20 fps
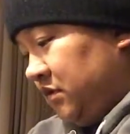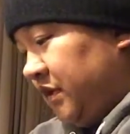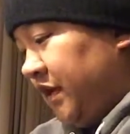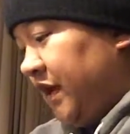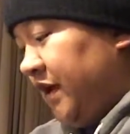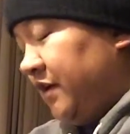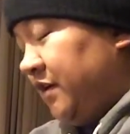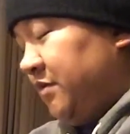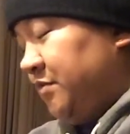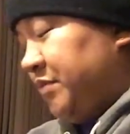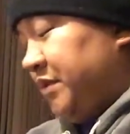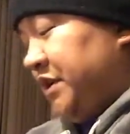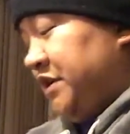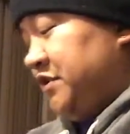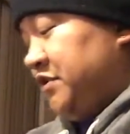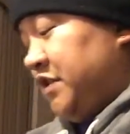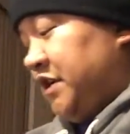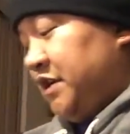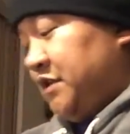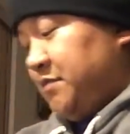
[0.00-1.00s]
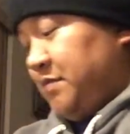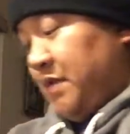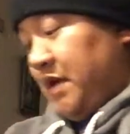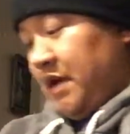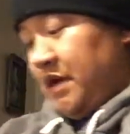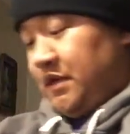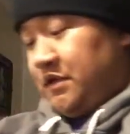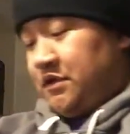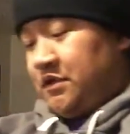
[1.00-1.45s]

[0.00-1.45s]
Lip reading: Yeah, Empire Strikes Back.